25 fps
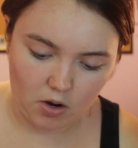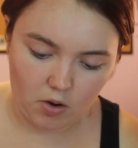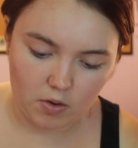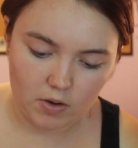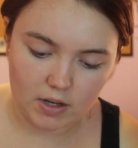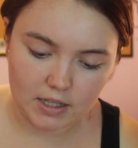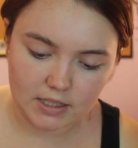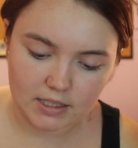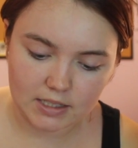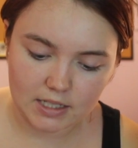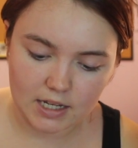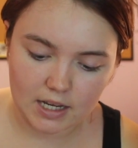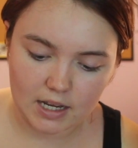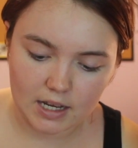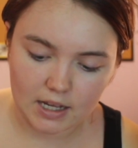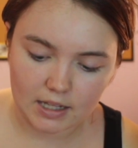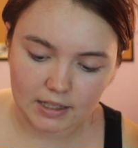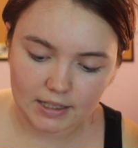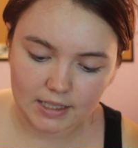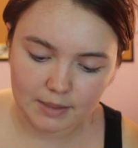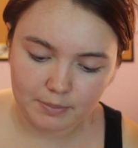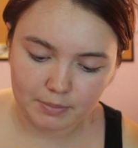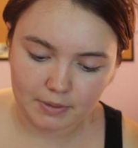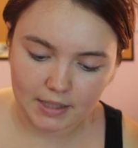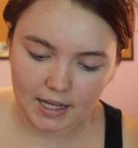oh, it's a
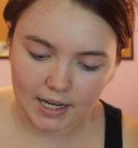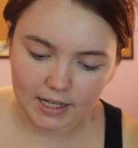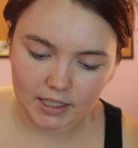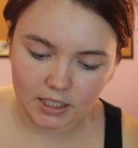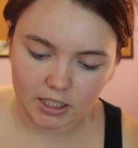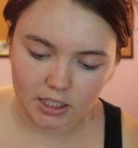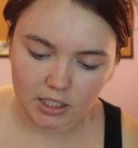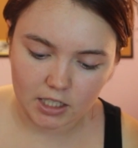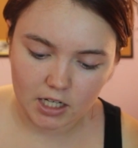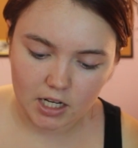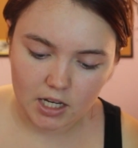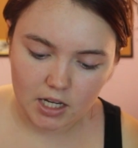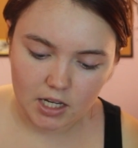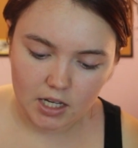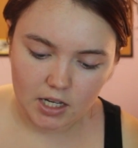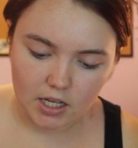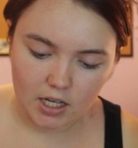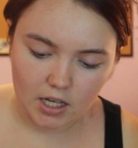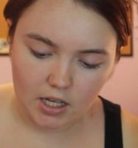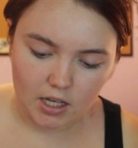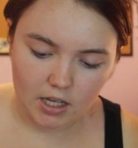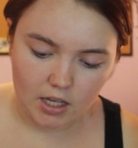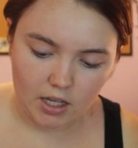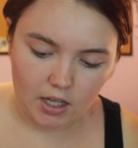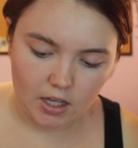lip liner.
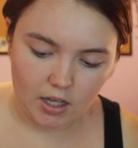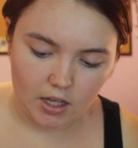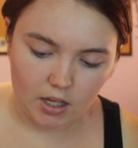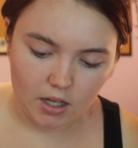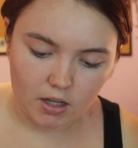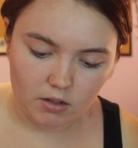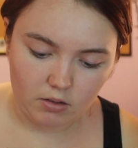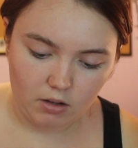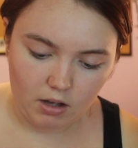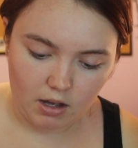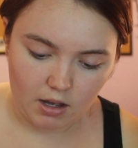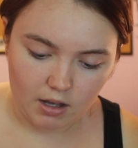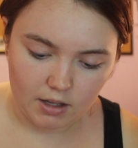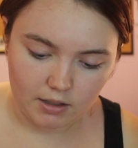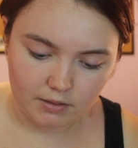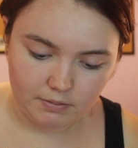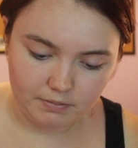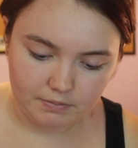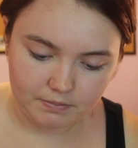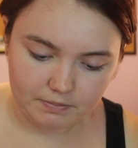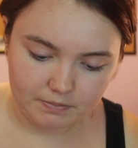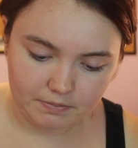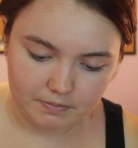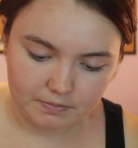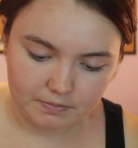Okay.